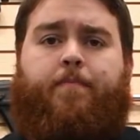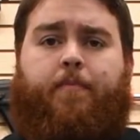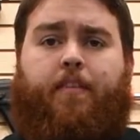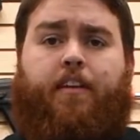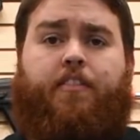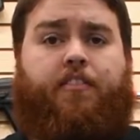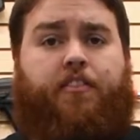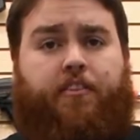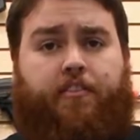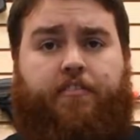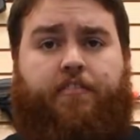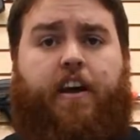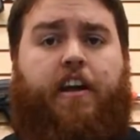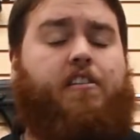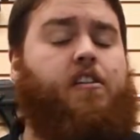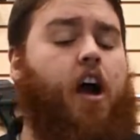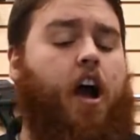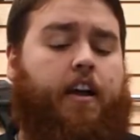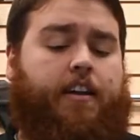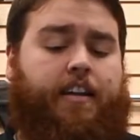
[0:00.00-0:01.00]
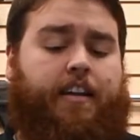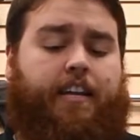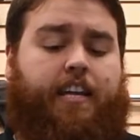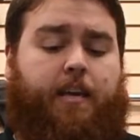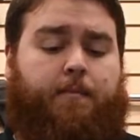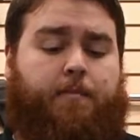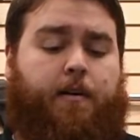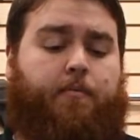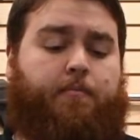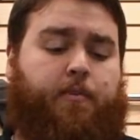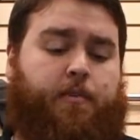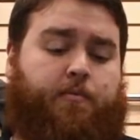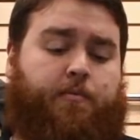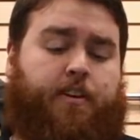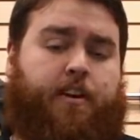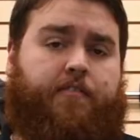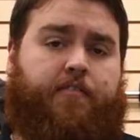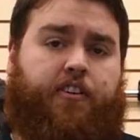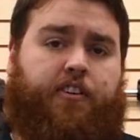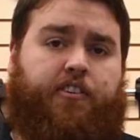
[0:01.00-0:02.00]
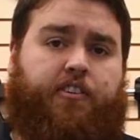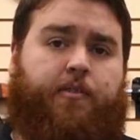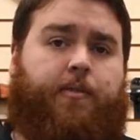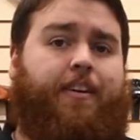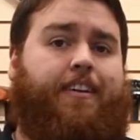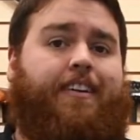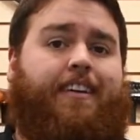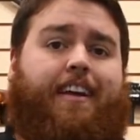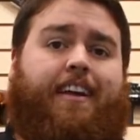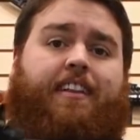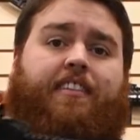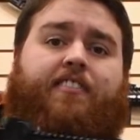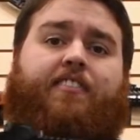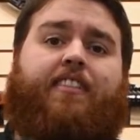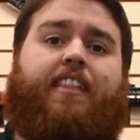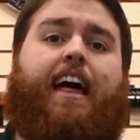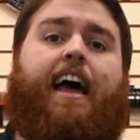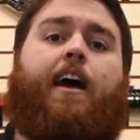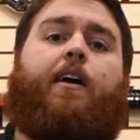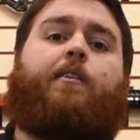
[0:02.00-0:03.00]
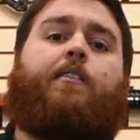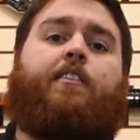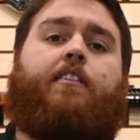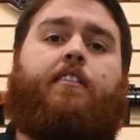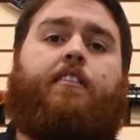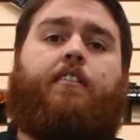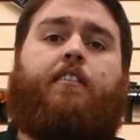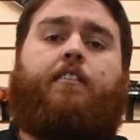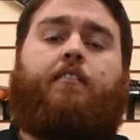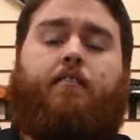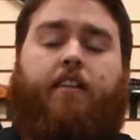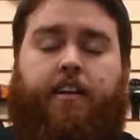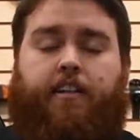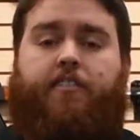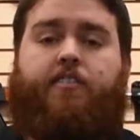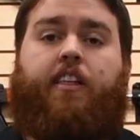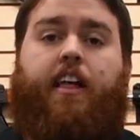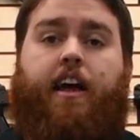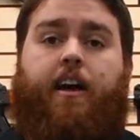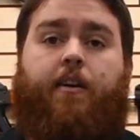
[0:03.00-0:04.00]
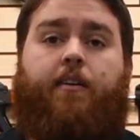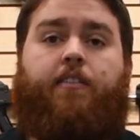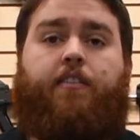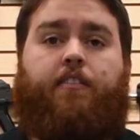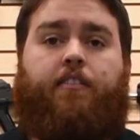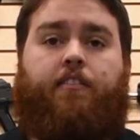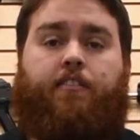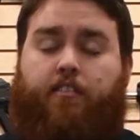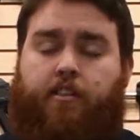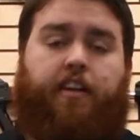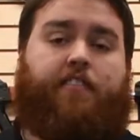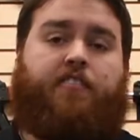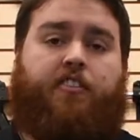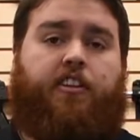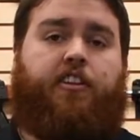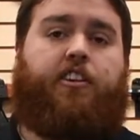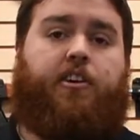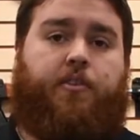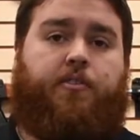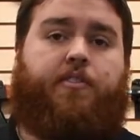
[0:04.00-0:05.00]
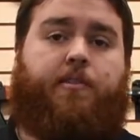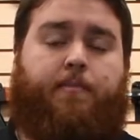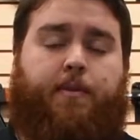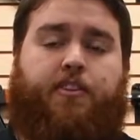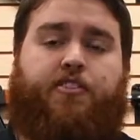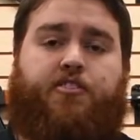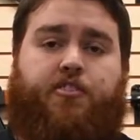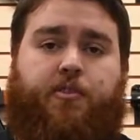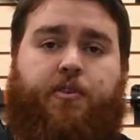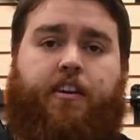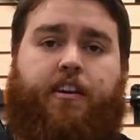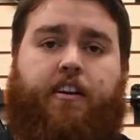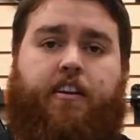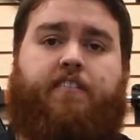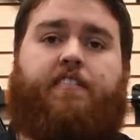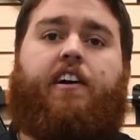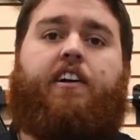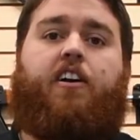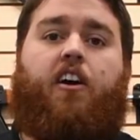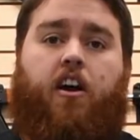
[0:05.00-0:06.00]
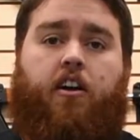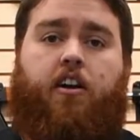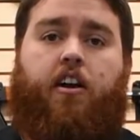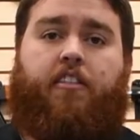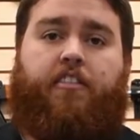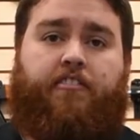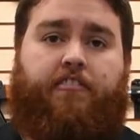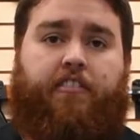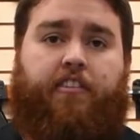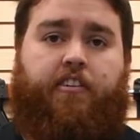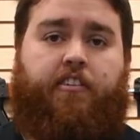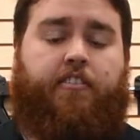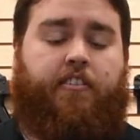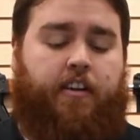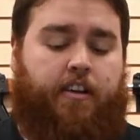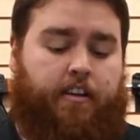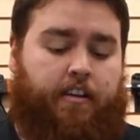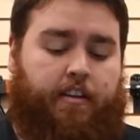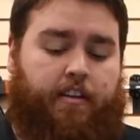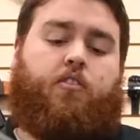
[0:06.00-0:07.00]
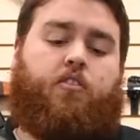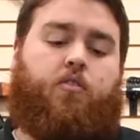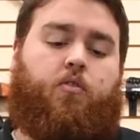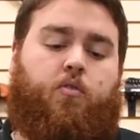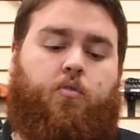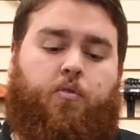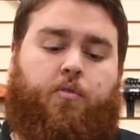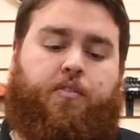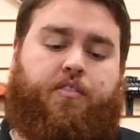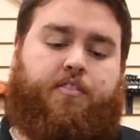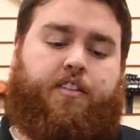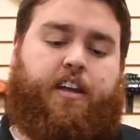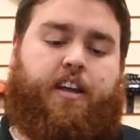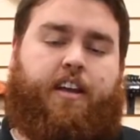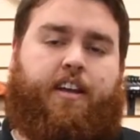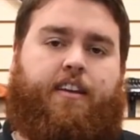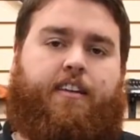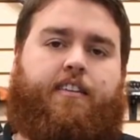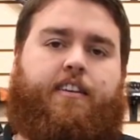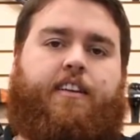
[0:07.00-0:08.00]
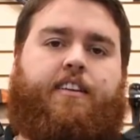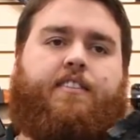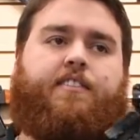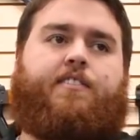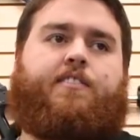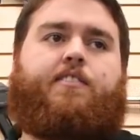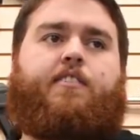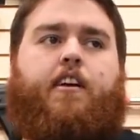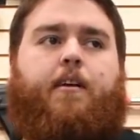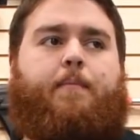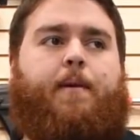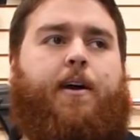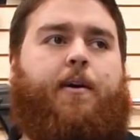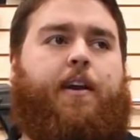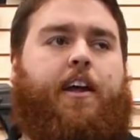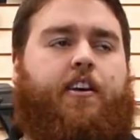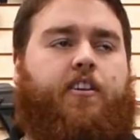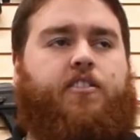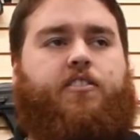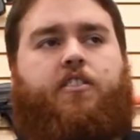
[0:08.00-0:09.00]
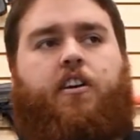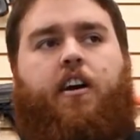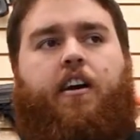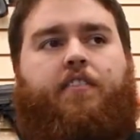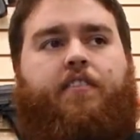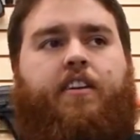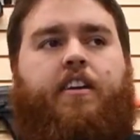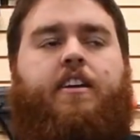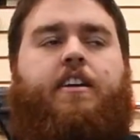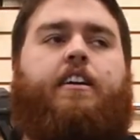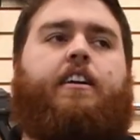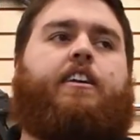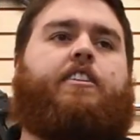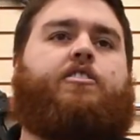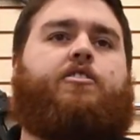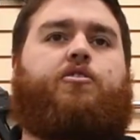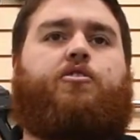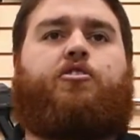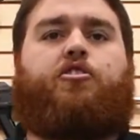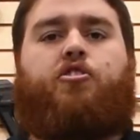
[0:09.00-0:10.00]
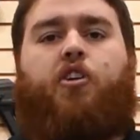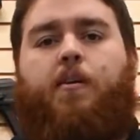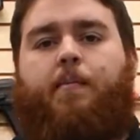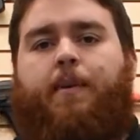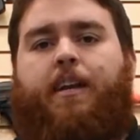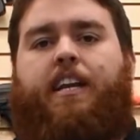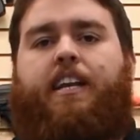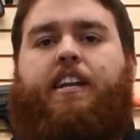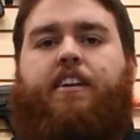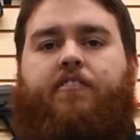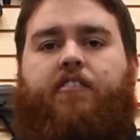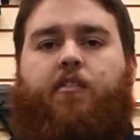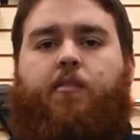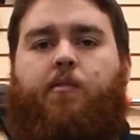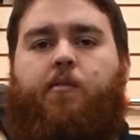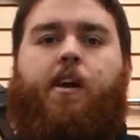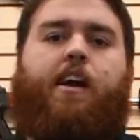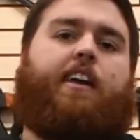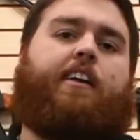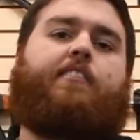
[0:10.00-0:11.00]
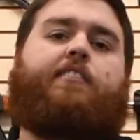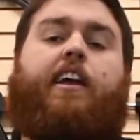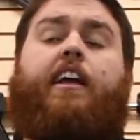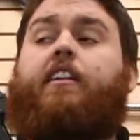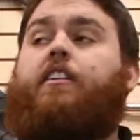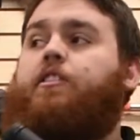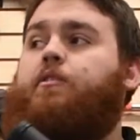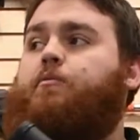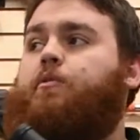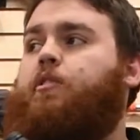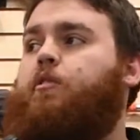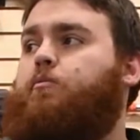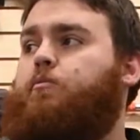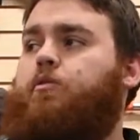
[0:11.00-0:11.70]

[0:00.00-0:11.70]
and the Firehawk can keep up with whatever you're doing. And it's loud, like it's loud. You'll definitely know somebody's shooting a Firehawk on the field. The cool thing is about Airsoft is there's so many different ways, and in the real